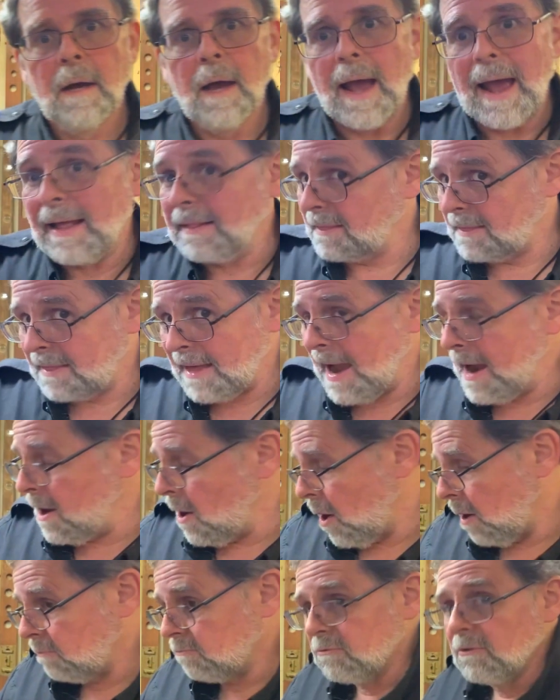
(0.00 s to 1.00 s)
and they
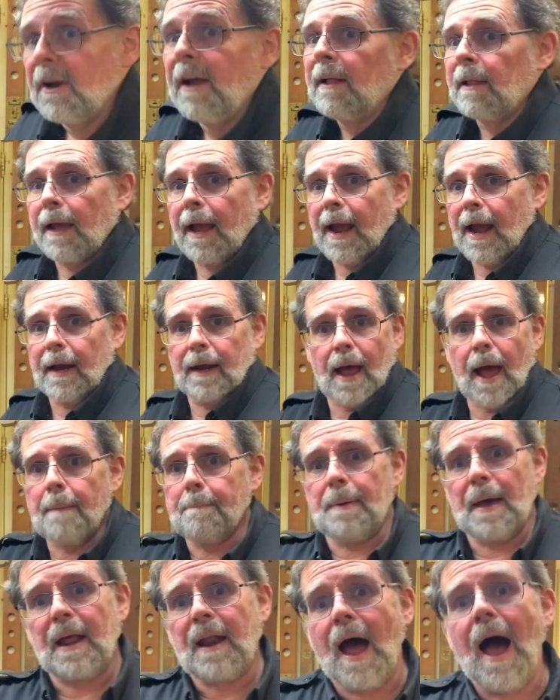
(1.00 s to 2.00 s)
are really handy. I
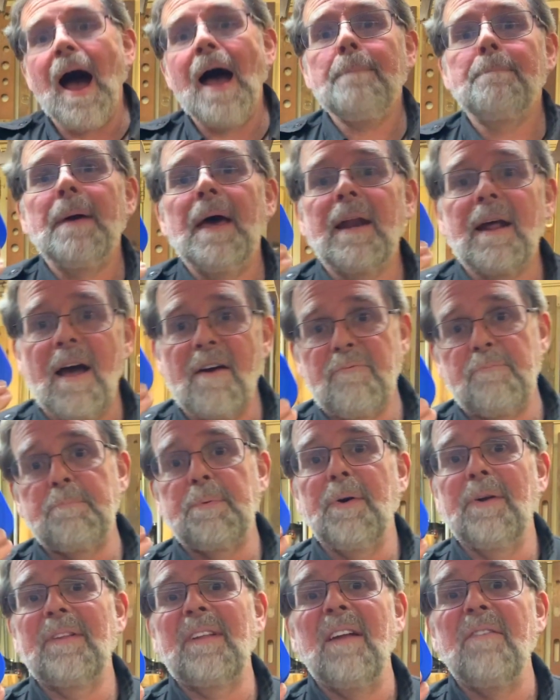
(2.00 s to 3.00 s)
bet I've
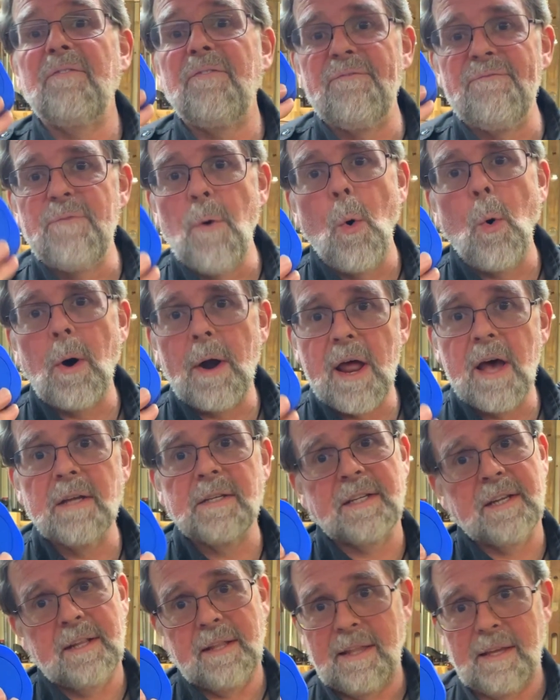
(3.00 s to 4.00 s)
printed 4
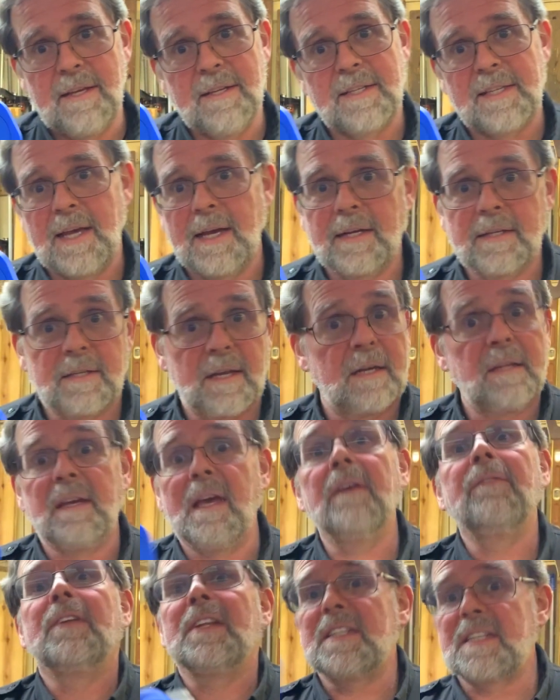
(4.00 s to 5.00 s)
dozen of these things and
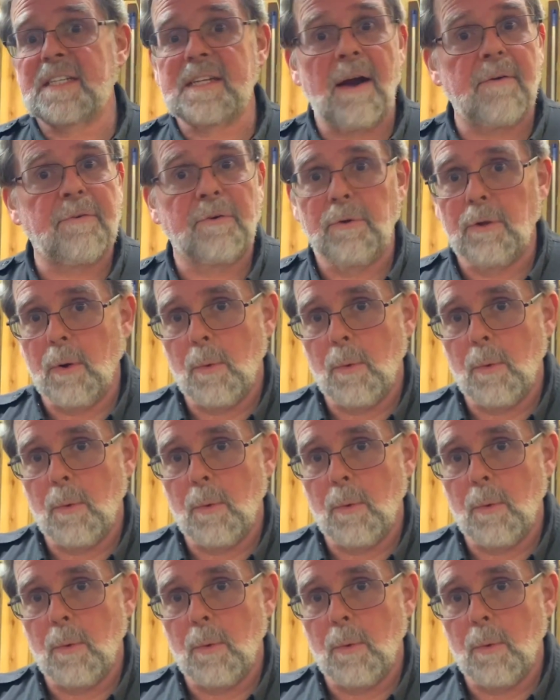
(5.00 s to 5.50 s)
given several